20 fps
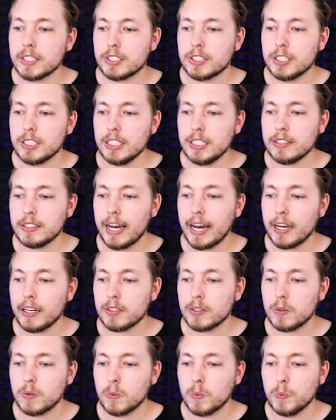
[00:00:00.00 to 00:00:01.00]
can see
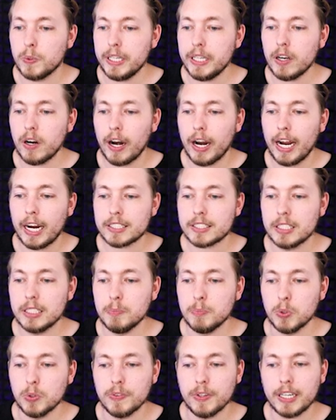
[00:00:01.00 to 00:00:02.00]
that we are
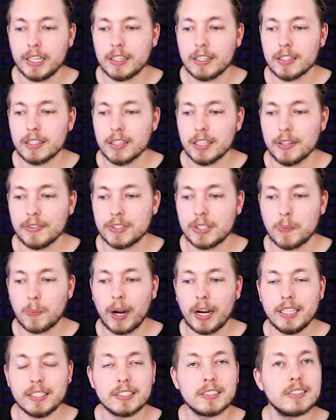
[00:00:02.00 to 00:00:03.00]
actually moving left and
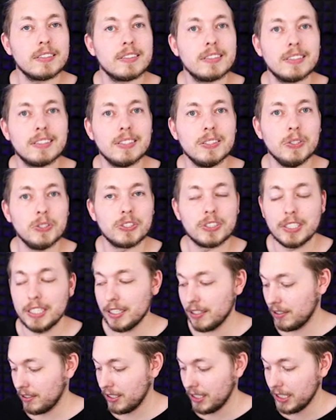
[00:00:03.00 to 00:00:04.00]
right
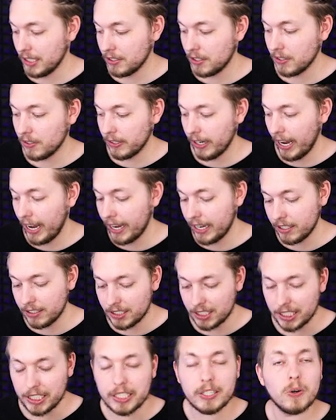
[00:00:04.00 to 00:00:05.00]
using either A
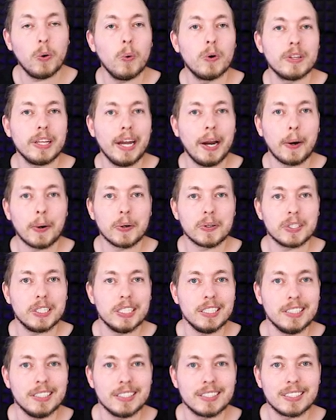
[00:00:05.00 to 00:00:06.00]
and D or the arrow
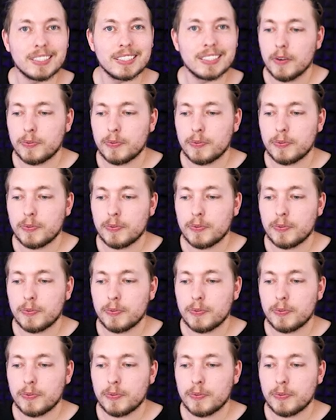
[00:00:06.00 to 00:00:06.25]
keys.